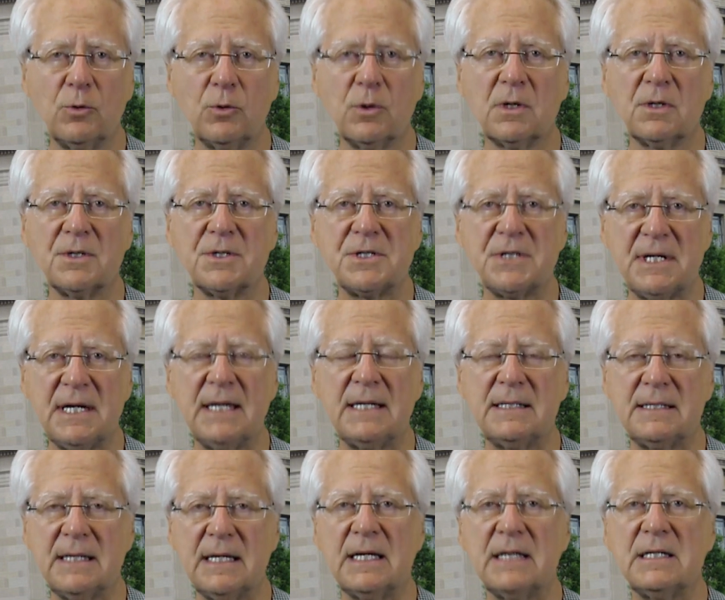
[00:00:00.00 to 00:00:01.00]
an order
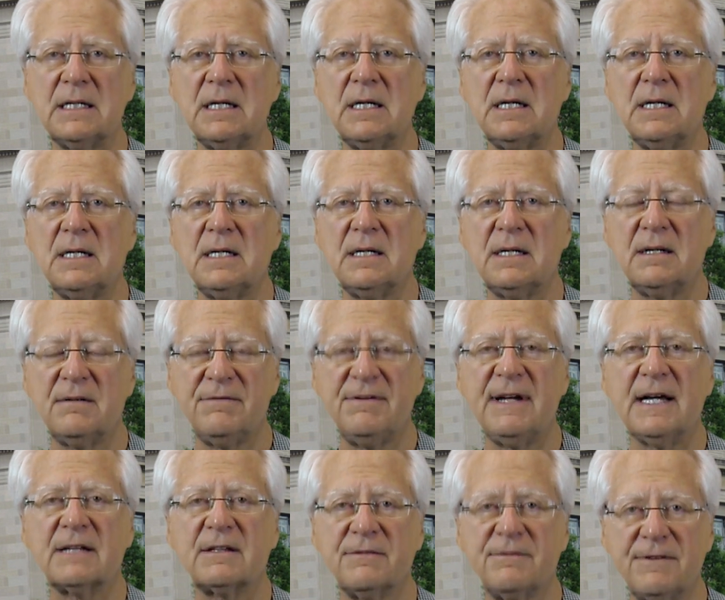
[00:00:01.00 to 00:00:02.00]
saying that, in
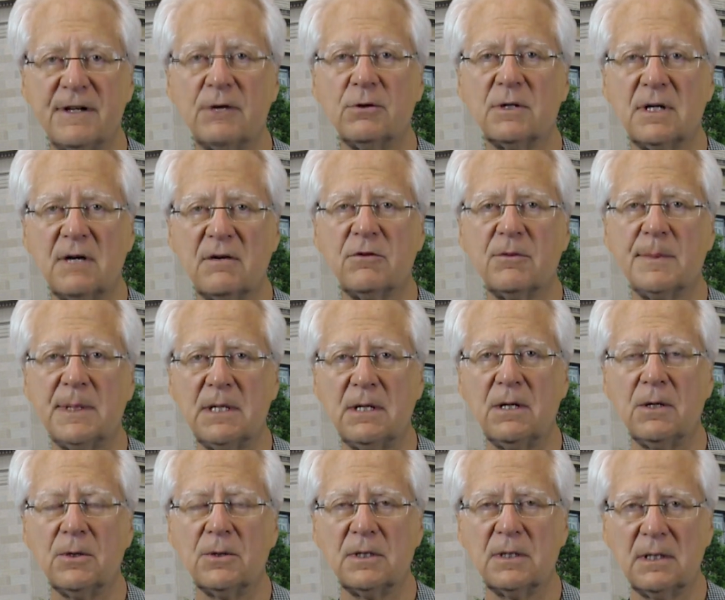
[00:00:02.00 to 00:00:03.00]
fact, the federal government
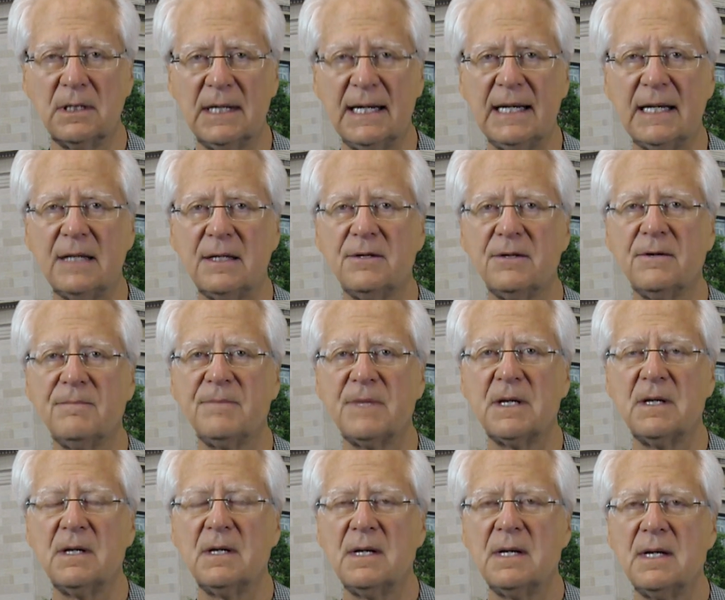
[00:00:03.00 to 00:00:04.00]
owned the land.
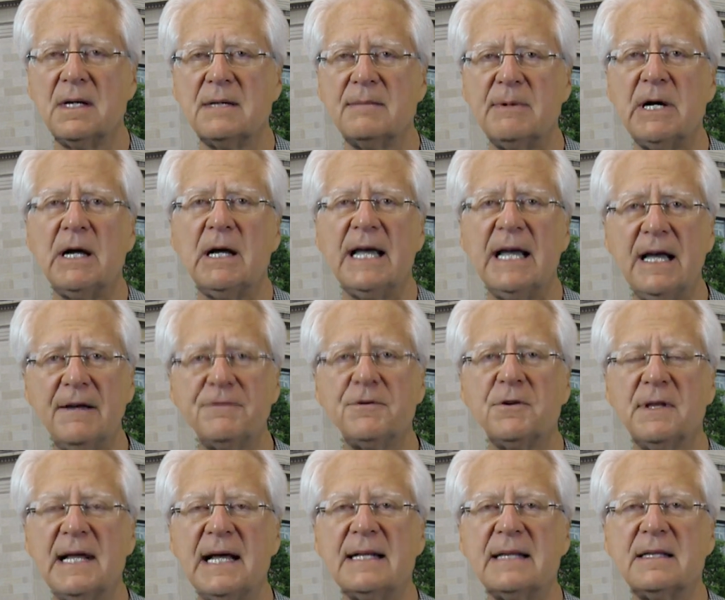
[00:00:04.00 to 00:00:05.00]
Well,
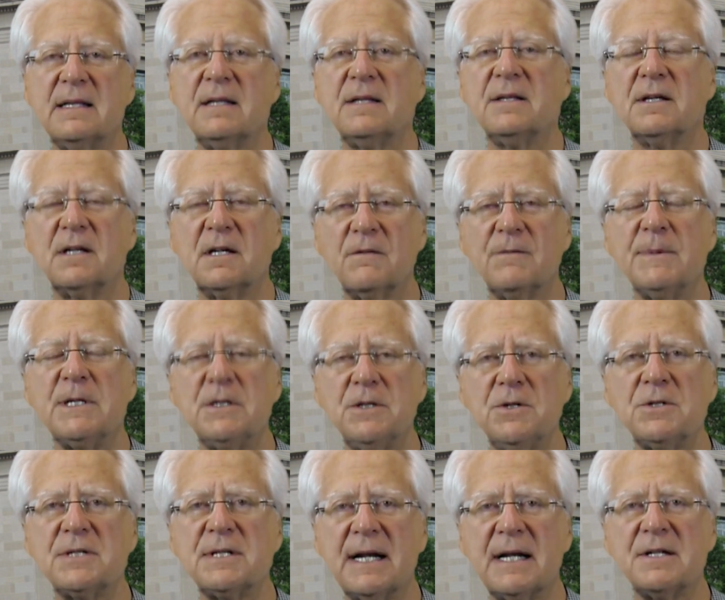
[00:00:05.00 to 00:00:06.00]
after that, the government
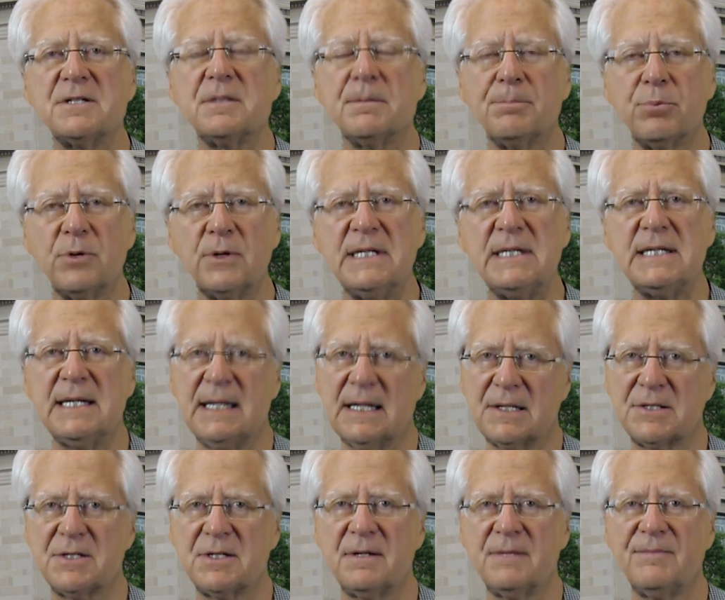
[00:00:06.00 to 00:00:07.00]
used that as a
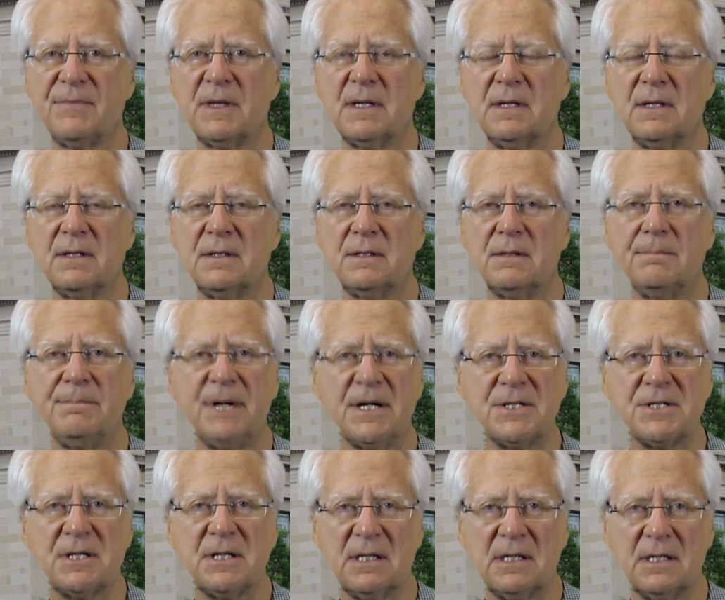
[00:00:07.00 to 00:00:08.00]
pretext to
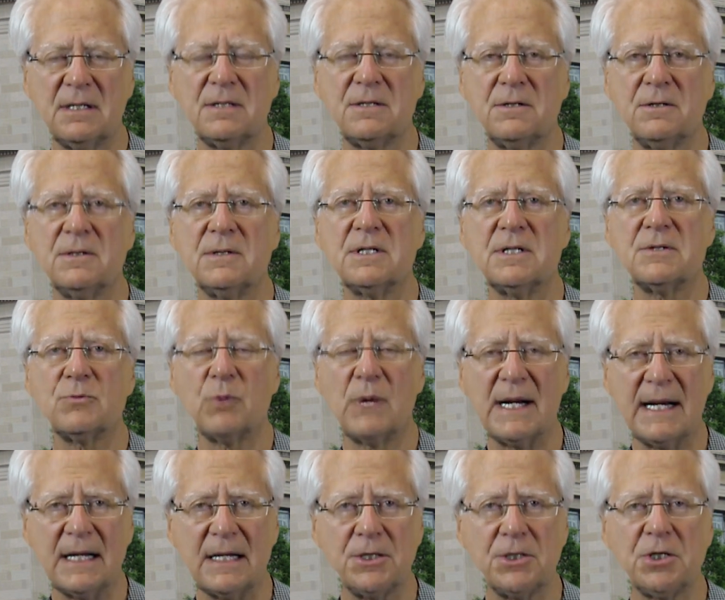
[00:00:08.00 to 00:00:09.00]
bust into his
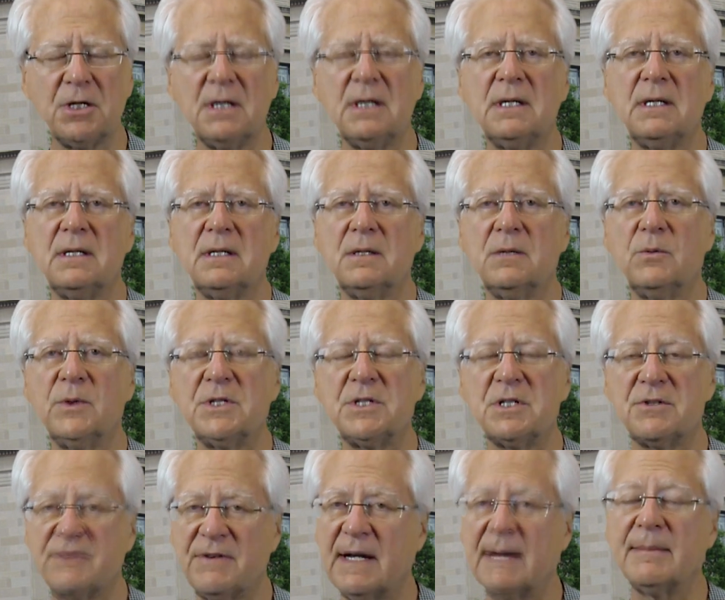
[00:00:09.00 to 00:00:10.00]
ranch,
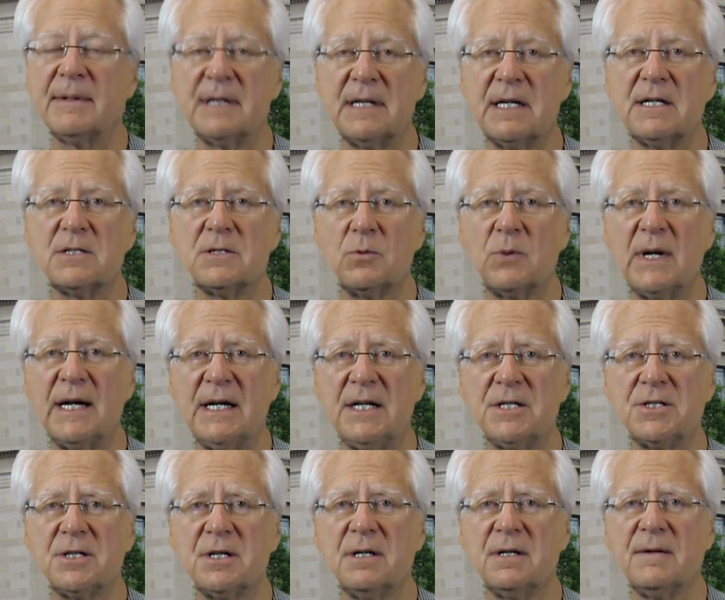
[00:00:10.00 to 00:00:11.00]
which his family has
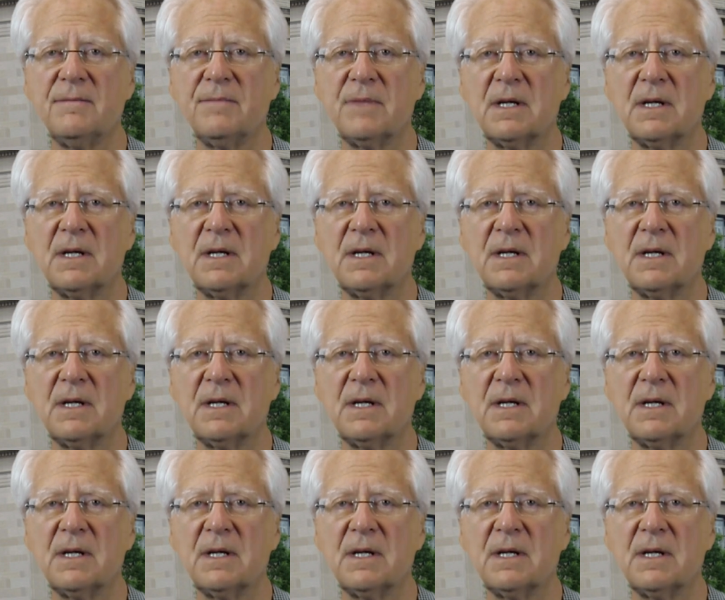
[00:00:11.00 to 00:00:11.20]
raised